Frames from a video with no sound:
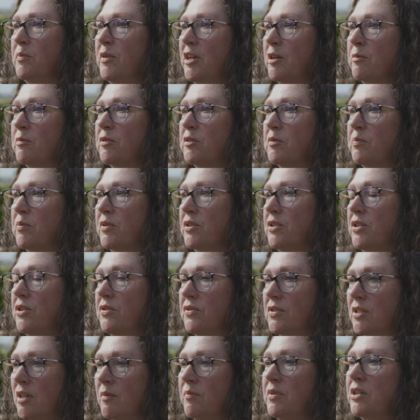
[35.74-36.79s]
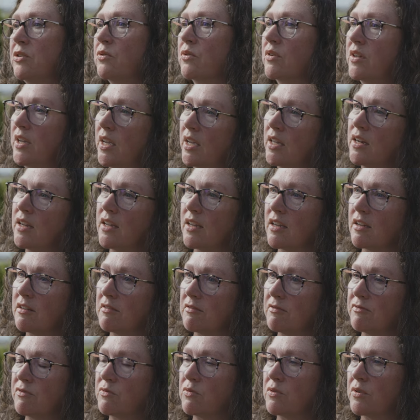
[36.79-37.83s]
be able to produce something organic
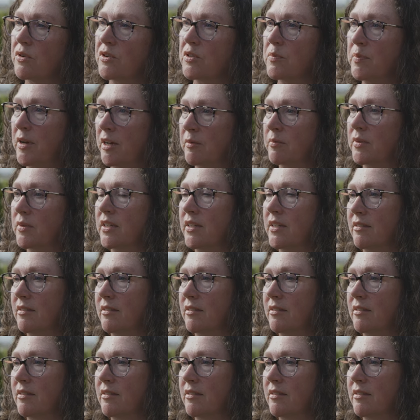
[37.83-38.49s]
for the public.